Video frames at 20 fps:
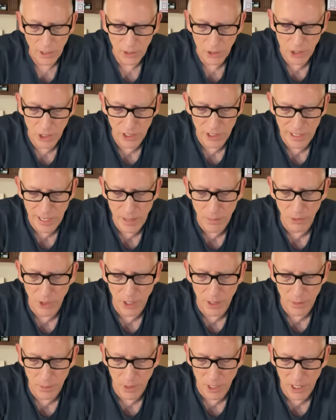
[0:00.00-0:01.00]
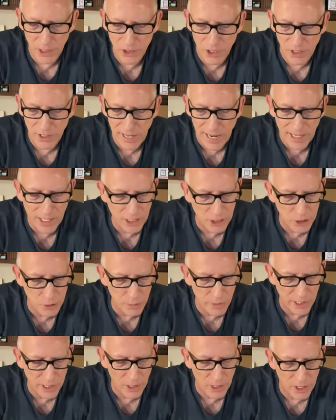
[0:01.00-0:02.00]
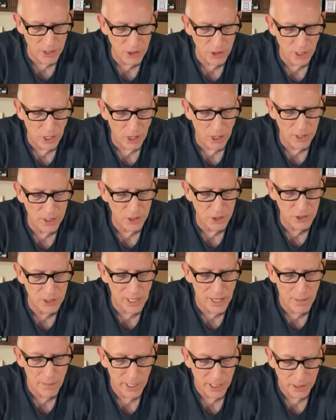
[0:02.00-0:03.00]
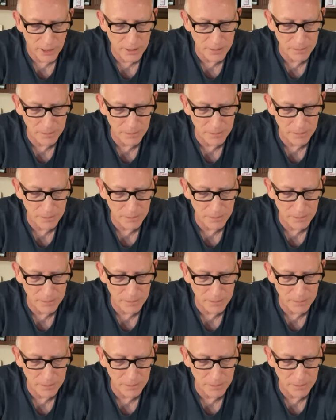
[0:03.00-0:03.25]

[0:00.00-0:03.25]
condemned the Hamas attack as being un-Islamic?